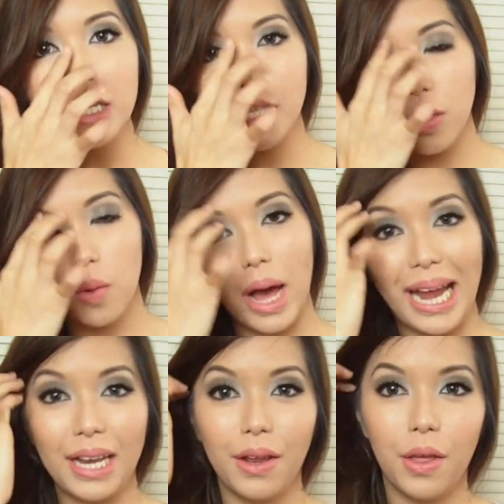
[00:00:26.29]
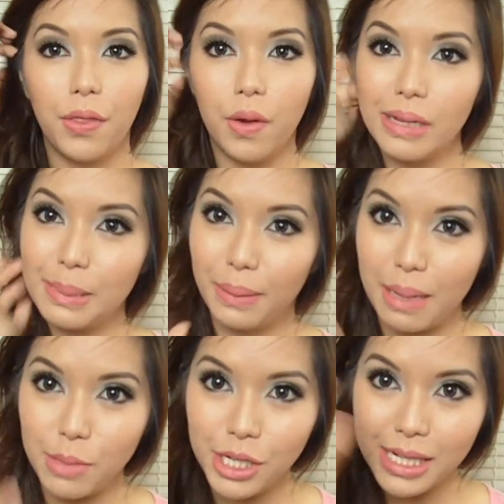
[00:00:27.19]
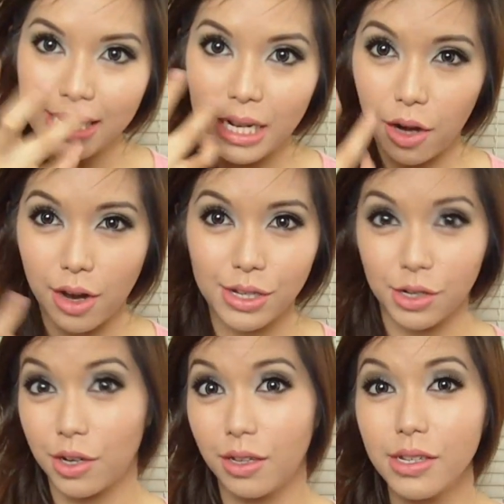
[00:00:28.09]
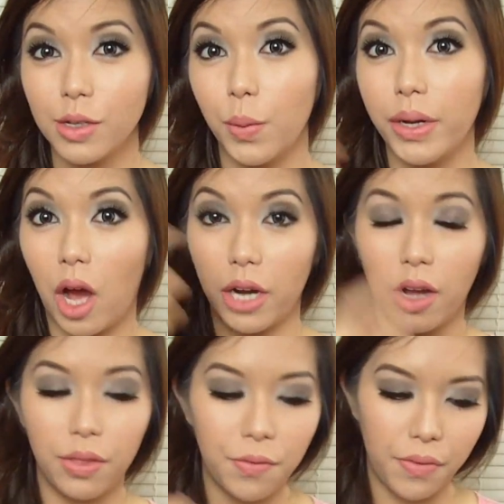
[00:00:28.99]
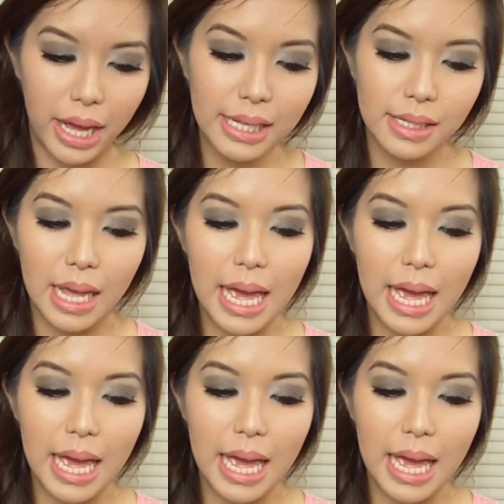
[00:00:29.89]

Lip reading: to hide those blemishes and dark circles going on the face.